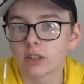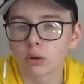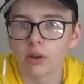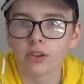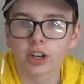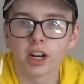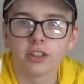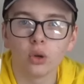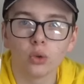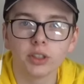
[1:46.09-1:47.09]
so I figured
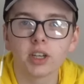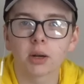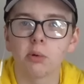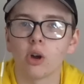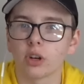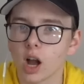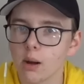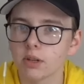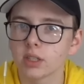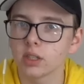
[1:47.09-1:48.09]
I'd only talk about
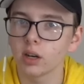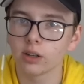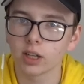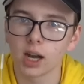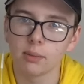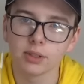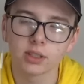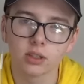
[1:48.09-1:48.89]
commons and uncommons,